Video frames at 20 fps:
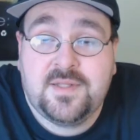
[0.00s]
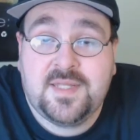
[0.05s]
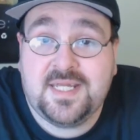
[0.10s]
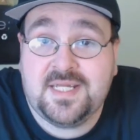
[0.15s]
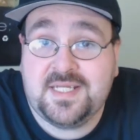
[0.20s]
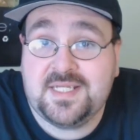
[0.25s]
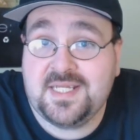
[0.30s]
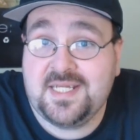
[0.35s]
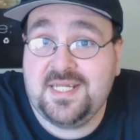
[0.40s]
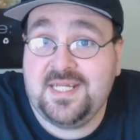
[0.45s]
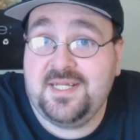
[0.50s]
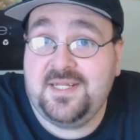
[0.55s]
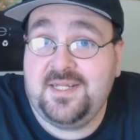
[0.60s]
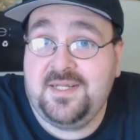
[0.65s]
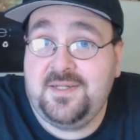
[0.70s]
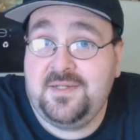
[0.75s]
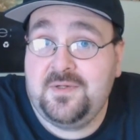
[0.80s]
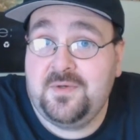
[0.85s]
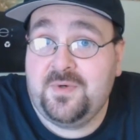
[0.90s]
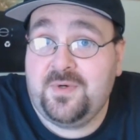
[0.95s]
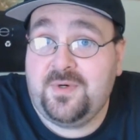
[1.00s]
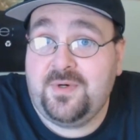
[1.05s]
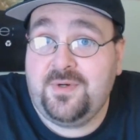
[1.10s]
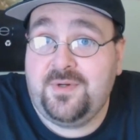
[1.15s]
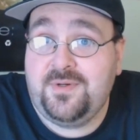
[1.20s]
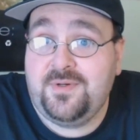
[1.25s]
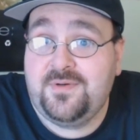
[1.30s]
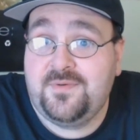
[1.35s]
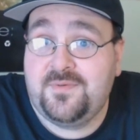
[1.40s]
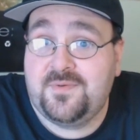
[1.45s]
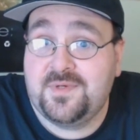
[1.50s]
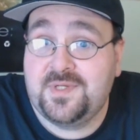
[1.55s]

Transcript: Thanks again, Endora,